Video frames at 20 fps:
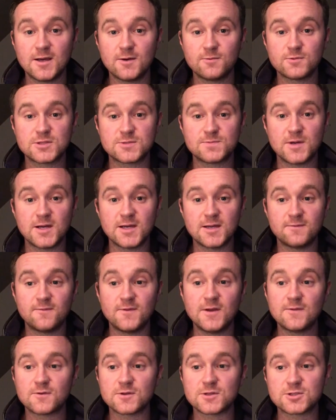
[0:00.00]
That was my
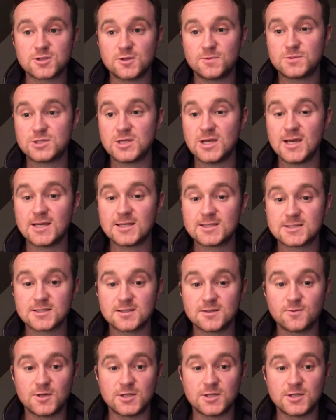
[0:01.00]
favourite subject,